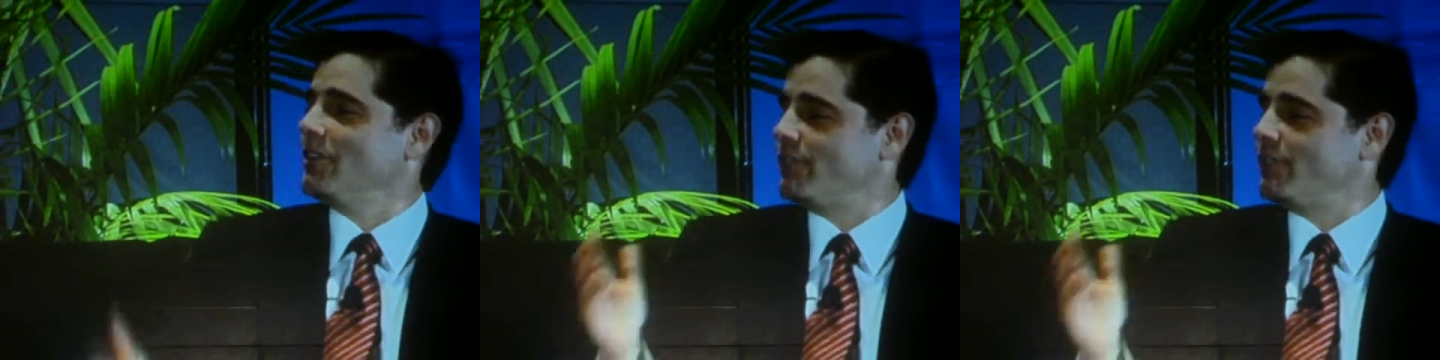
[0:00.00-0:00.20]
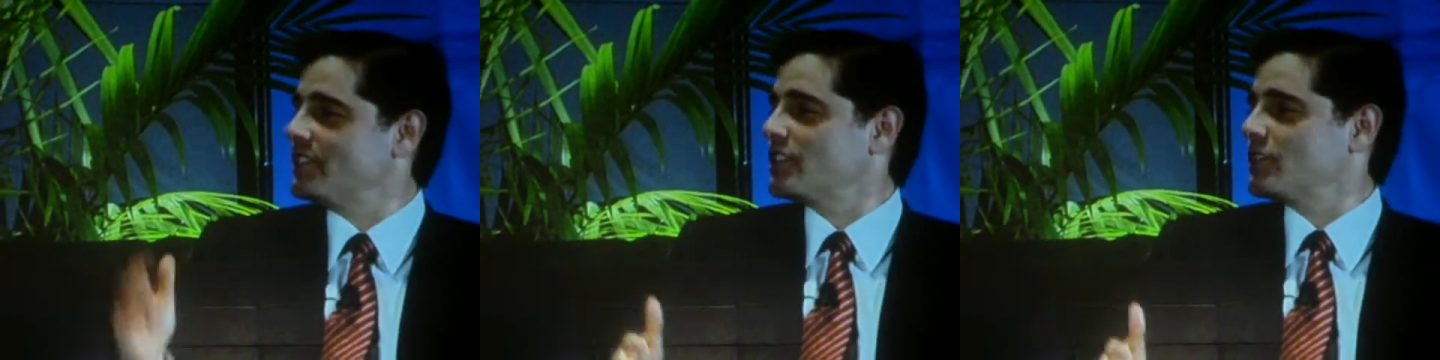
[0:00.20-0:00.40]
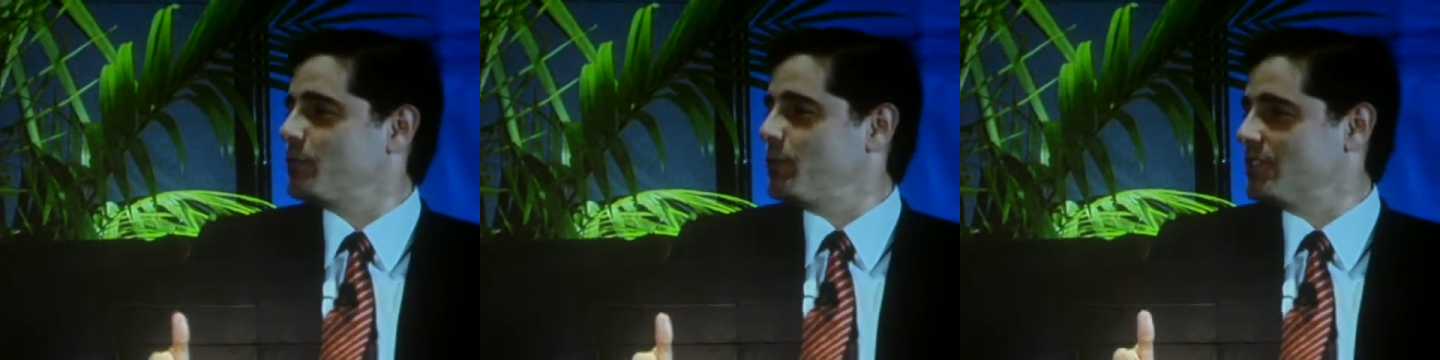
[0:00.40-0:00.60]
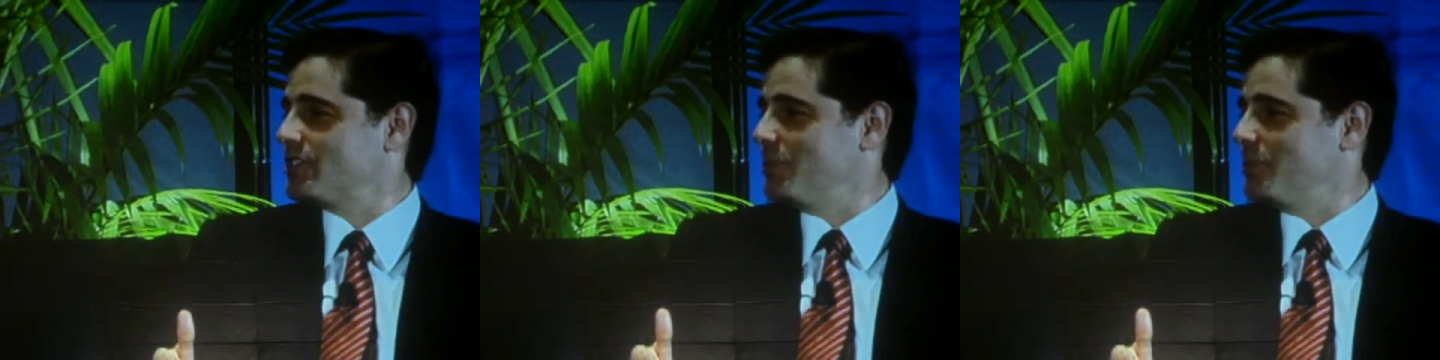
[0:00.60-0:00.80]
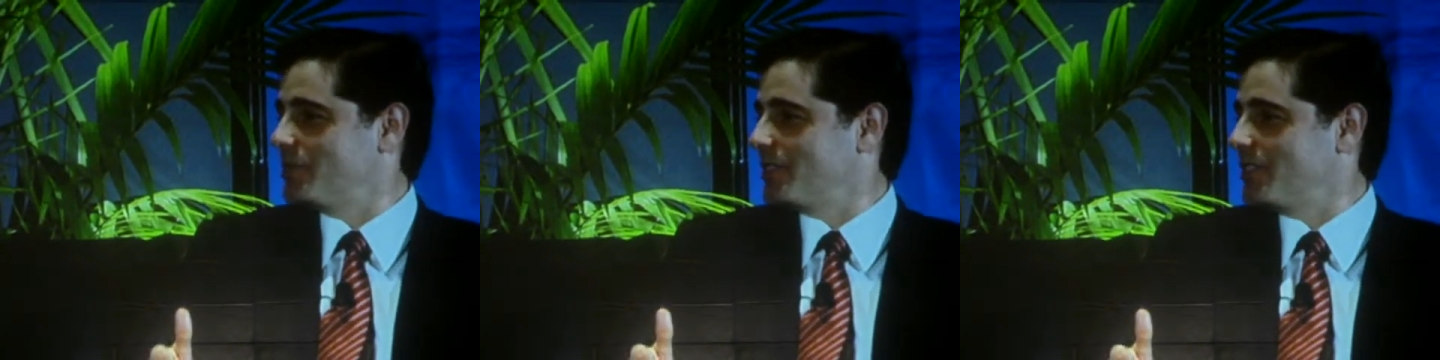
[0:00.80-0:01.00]
Physics puts
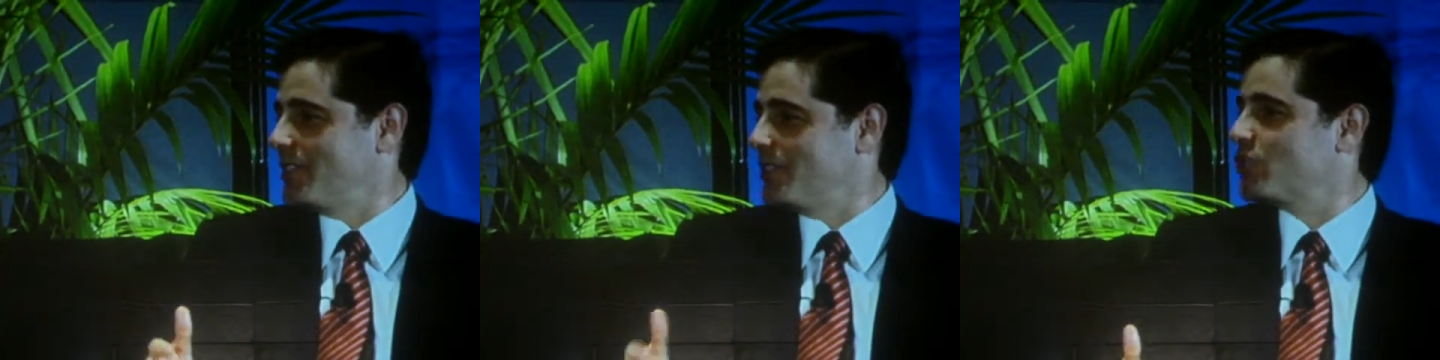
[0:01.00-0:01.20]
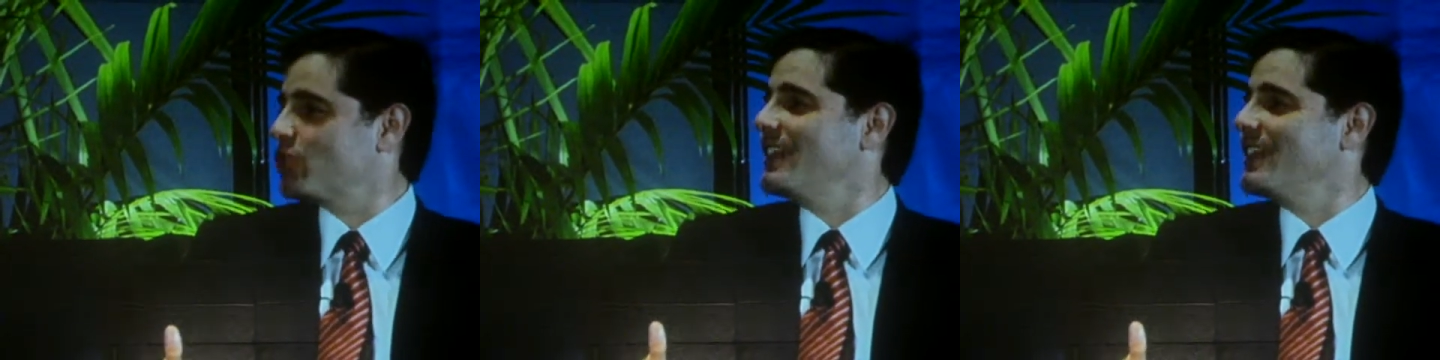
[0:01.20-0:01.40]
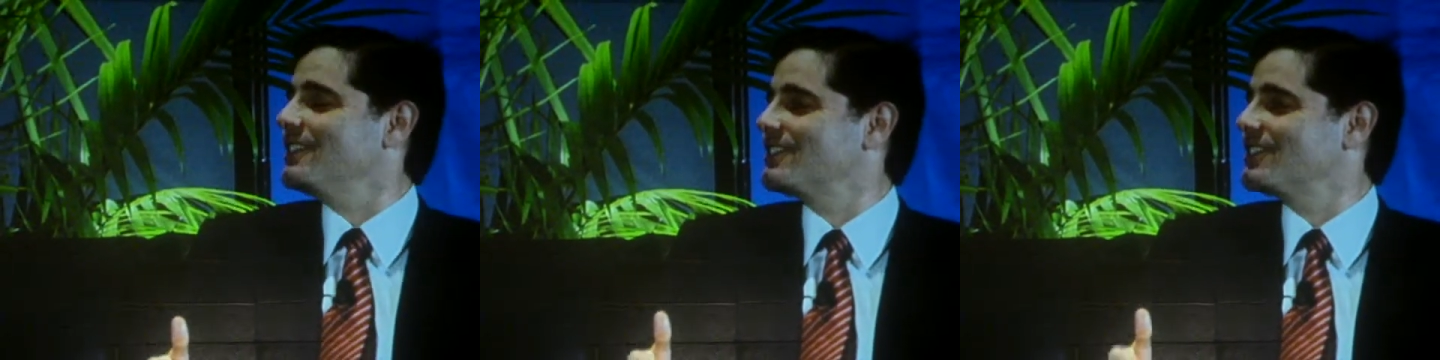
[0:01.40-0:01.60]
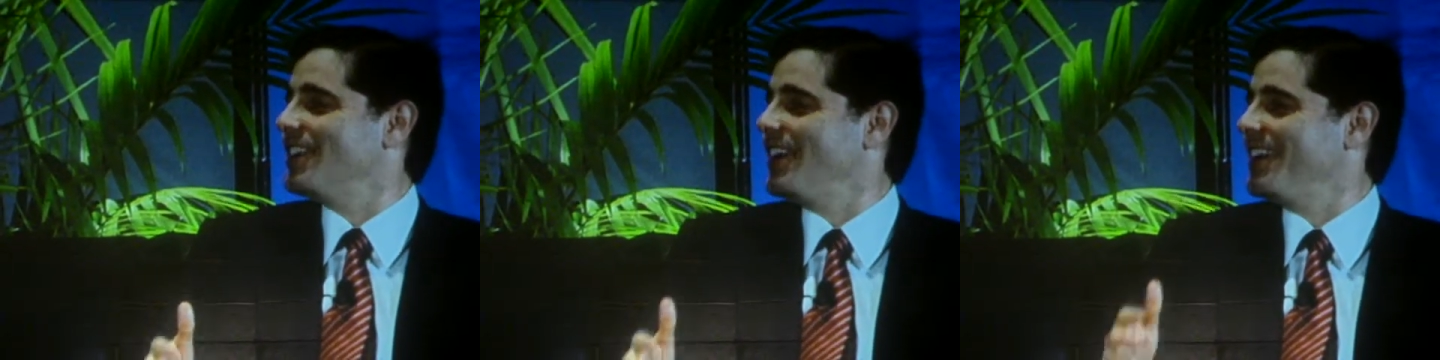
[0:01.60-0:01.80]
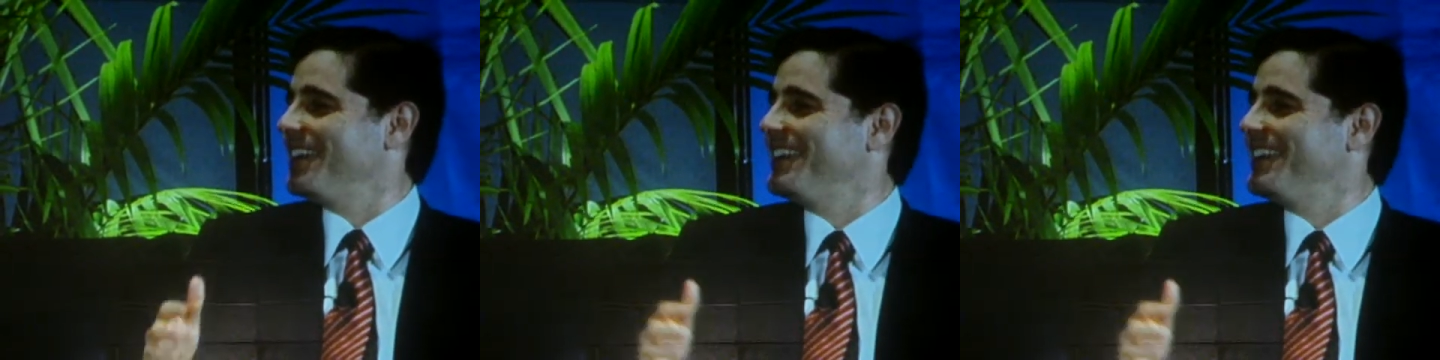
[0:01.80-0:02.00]
some constraints
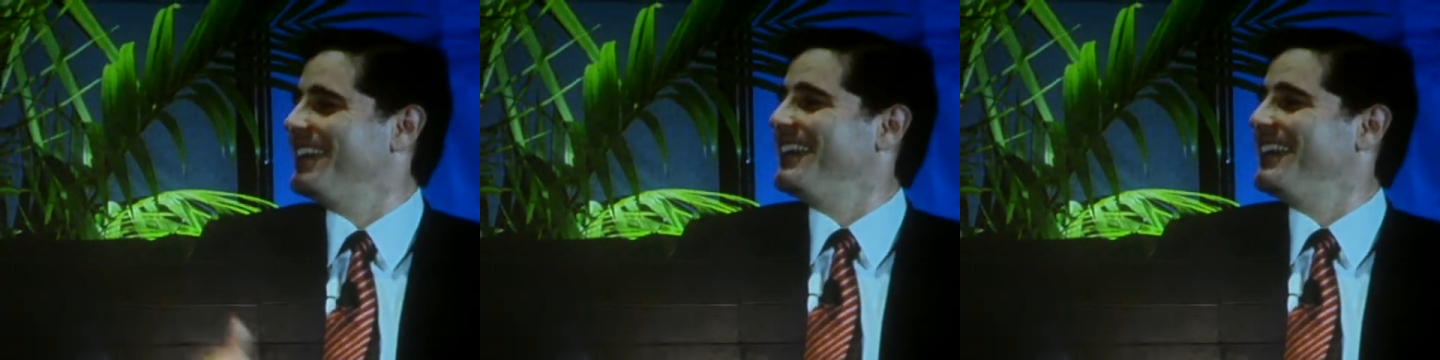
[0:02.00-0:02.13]
on